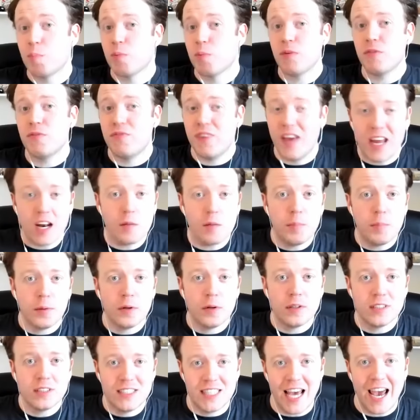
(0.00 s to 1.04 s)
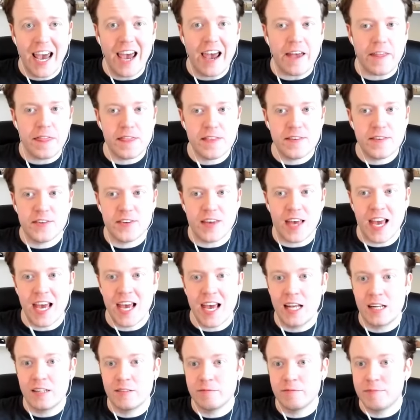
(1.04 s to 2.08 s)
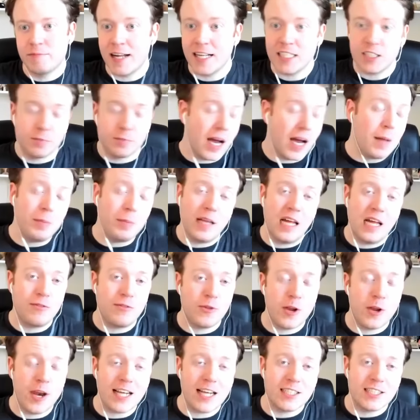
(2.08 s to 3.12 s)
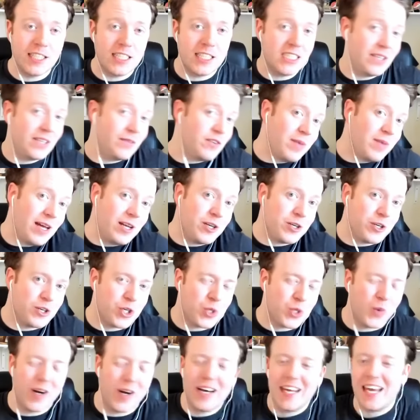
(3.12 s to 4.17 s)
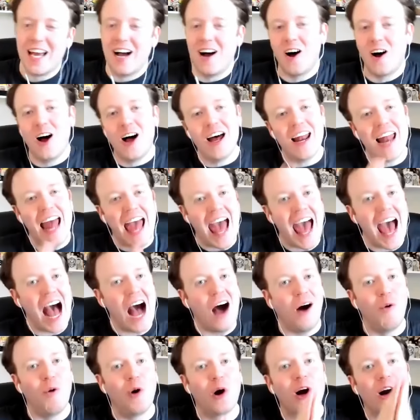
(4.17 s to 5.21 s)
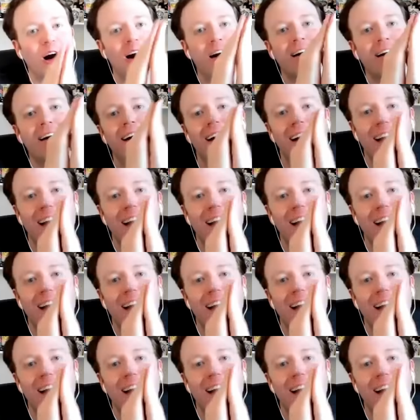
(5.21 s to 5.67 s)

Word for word: preventable deaths. And that's my plan for the next season of Dimension 20 on our